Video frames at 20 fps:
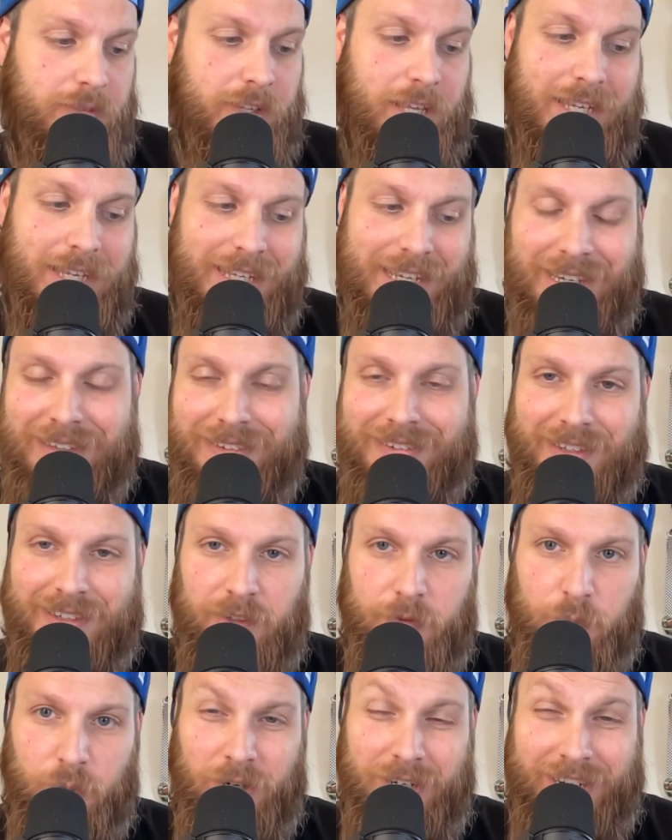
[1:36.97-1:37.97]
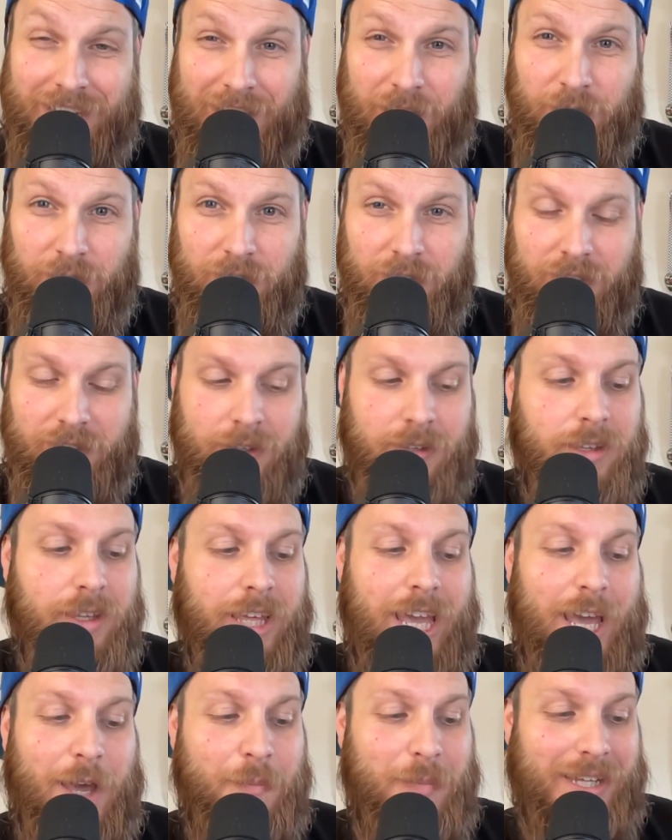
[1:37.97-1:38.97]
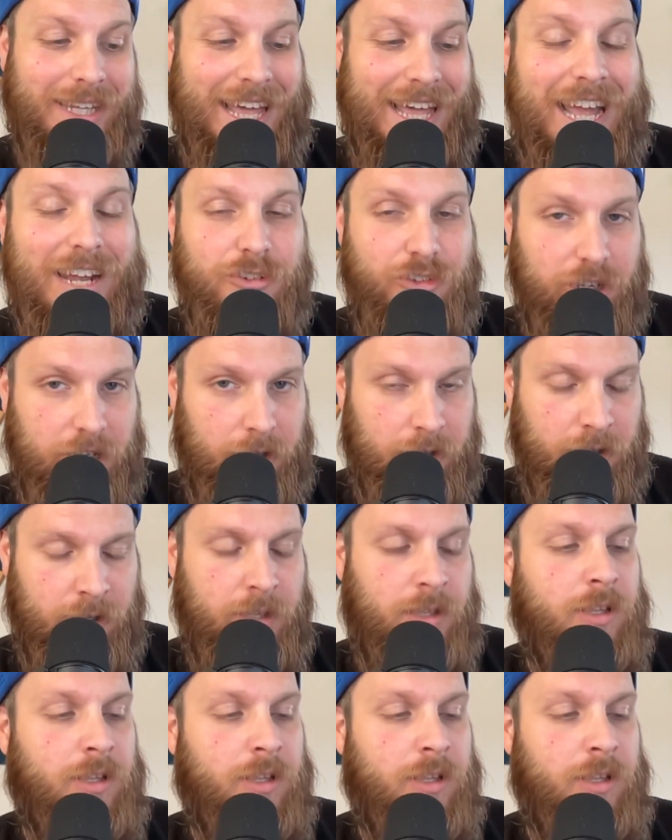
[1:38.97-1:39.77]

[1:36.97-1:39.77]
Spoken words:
And yes, it's pronounced Appalachian,